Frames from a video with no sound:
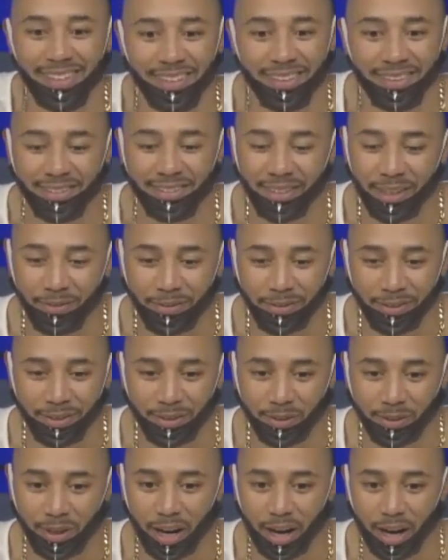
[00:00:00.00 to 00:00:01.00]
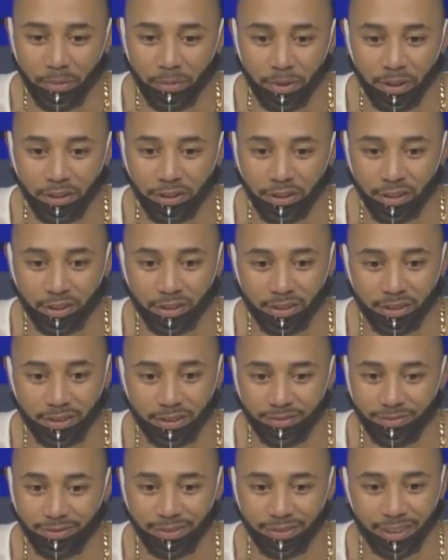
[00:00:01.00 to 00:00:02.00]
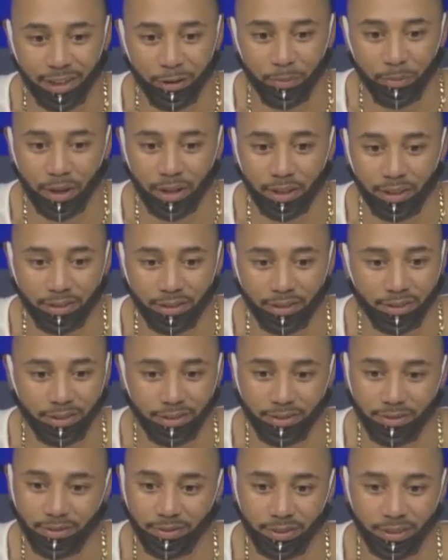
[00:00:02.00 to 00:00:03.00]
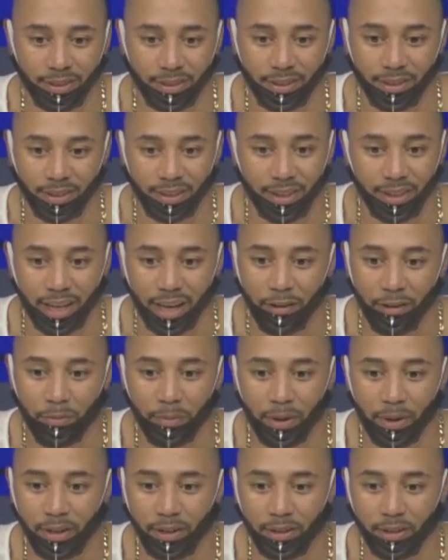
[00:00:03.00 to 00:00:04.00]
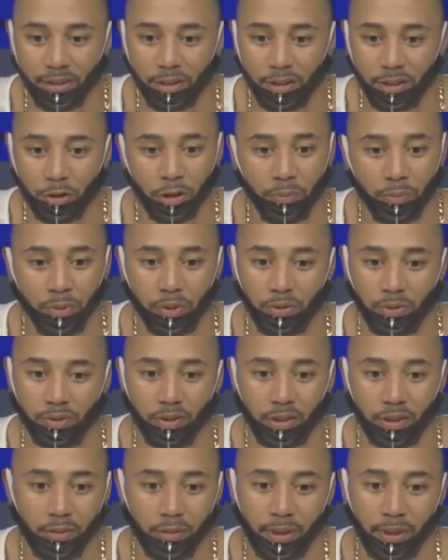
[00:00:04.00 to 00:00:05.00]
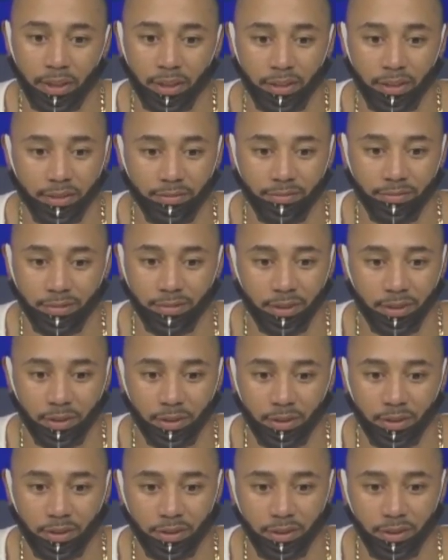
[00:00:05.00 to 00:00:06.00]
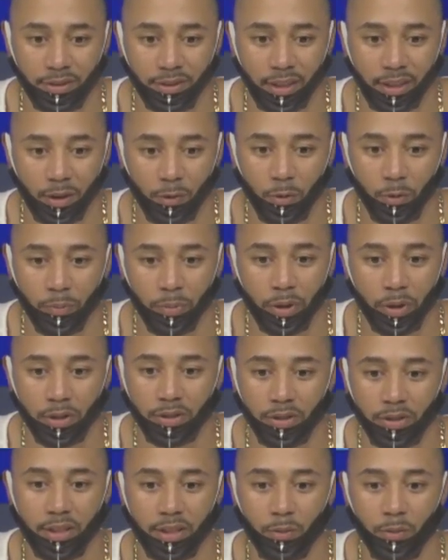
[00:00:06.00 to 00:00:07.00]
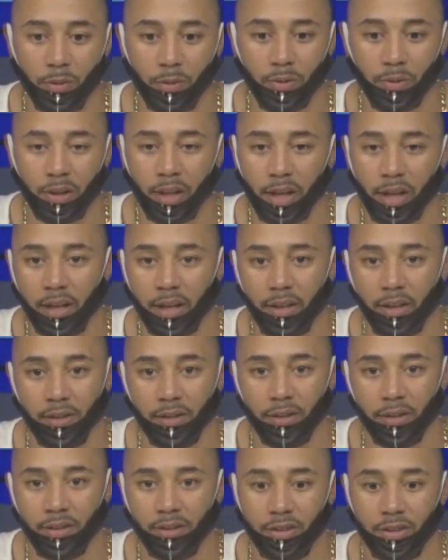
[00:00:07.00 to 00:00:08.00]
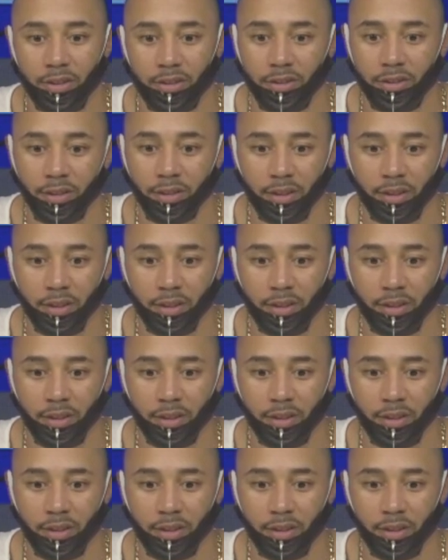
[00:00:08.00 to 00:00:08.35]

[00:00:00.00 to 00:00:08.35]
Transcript: tough to describe. I mean, it's just everybody contributes. Everybody, you know, there's not one person that we're relying on. It's just,